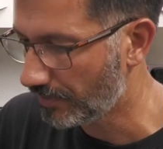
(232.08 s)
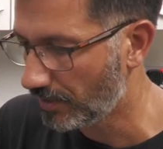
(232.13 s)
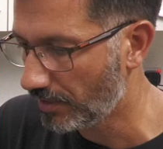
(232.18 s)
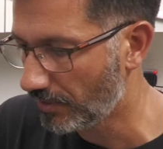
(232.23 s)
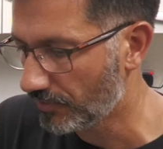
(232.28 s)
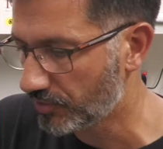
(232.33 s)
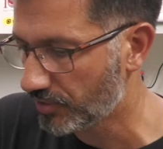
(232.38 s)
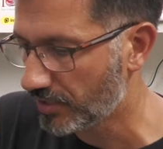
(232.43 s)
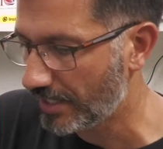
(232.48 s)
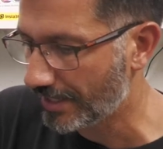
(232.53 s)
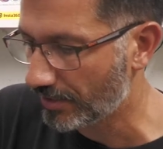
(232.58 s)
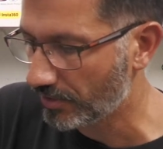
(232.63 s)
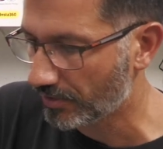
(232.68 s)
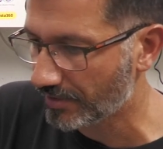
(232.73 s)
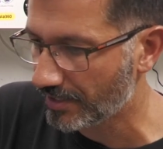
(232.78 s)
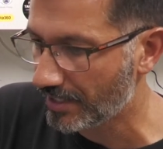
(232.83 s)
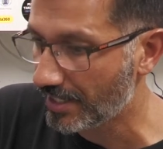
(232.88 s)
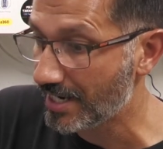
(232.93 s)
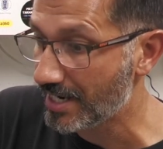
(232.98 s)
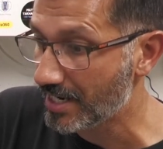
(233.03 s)
I'll take a look at
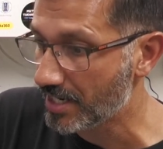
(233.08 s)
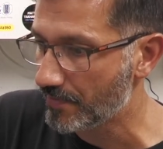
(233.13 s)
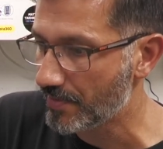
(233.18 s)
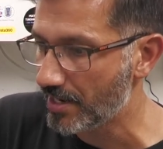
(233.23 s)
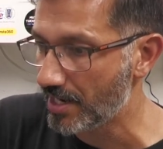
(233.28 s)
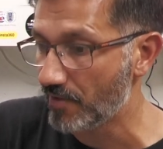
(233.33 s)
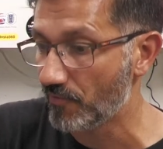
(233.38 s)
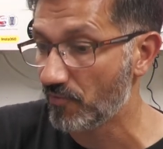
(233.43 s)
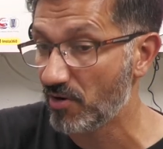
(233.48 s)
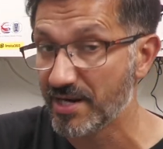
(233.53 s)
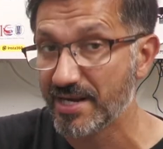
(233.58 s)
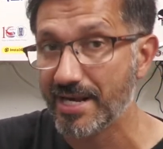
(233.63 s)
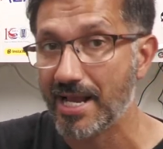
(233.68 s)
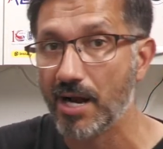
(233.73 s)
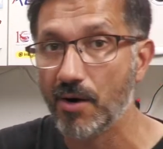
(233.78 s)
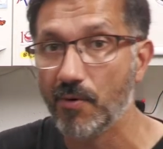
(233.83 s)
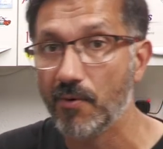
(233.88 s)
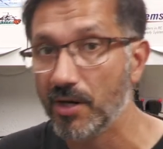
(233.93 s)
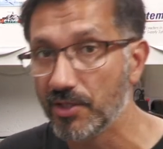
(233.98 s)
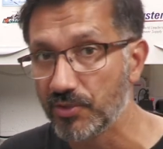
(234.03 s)
that in a minute. Right
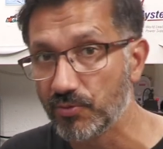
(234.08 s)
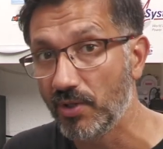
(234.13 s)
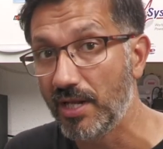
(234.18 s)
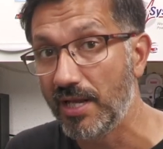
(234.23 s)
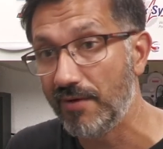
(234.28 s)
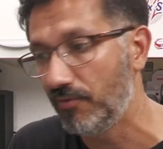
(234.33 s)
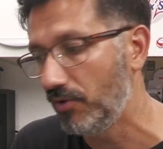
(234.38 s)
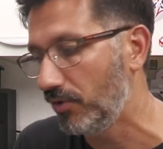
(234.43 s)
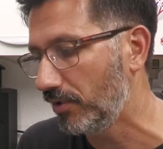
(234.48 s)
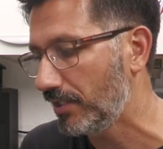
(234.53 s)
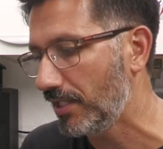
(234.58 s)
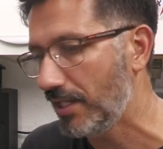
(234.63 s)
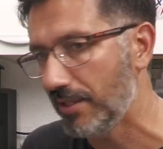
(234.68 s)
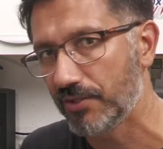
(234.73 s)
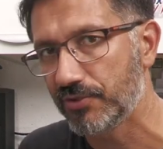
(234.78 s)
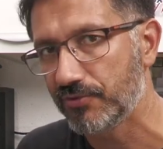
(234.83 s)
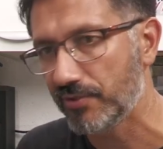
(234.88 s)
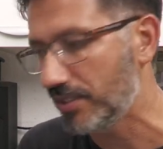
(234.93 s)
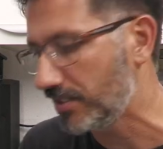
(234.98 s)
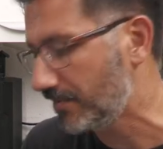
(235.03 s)
now, I just want to have a look at
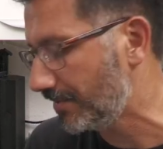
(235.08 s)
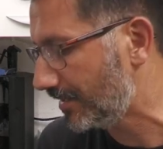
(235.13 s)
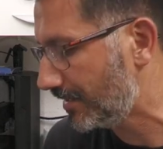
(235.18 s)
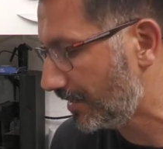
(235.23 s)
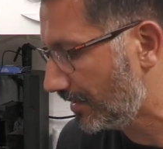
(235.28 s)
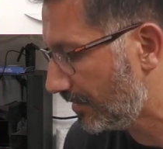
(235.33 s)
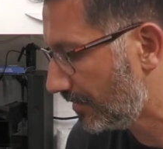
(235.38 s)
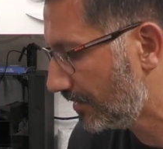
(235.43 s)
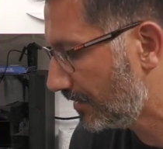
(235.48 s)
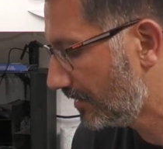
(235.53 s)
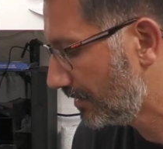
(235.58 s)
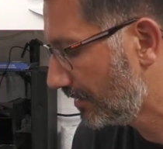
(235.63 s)
the transmitter.